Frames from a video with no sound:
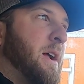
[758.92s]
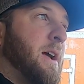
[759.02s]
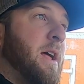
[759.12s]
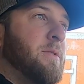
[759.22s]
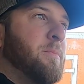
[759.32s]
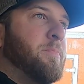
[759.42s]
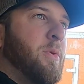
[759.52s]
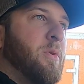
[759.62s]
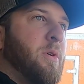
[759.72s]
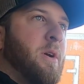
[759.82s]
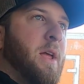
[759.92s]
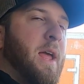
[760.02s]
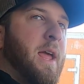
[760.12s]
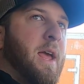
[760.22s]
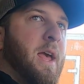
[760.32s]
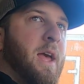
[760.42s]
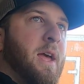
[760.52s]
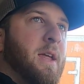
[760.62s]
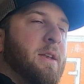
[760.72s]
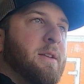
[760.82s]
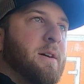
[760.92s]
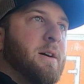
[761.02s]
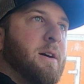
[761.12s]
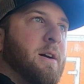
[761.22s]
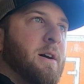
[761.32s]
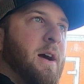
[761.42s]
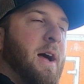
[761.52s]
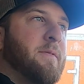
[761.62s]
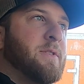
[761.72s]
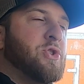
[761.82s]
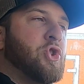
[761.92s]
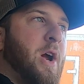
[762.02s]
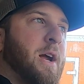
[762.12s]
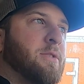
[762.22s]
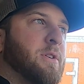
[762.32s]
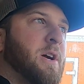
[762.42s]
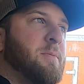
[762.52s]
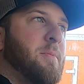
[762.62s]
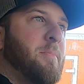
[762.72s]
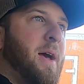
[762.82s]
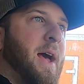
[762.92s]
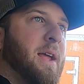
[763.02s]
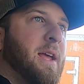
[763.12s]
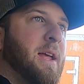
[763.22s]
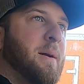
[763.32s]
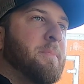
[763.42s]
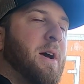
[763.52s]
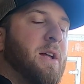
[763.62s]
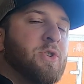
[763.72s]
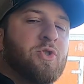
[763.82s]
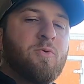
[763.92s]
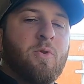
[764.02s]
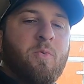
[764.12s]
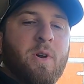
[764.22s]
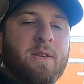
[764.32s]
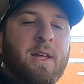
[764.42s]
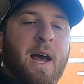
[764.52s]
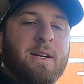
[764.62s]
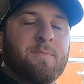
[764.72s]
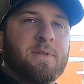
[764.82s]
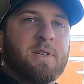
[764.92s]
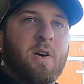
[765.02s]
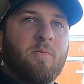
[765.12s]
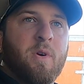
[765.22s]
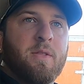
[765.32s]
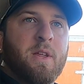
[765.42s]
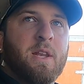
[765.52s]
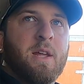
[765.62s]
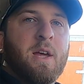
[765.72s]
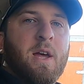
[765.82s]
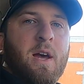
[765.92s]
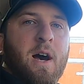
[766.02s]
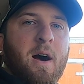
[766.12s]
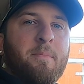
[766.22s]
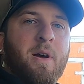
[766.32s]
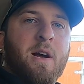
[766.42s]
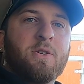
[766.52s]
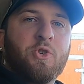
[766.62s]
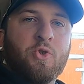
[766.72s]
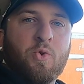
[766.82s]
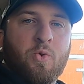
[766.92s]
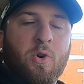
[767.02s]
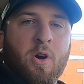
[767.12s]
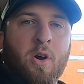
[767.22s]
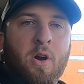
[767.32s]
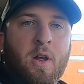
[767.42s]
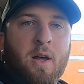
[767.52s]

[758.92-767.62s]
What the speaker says: got on the board, and I have this tractor coming back, and I'm not sure what attachments come with it. I'm not sure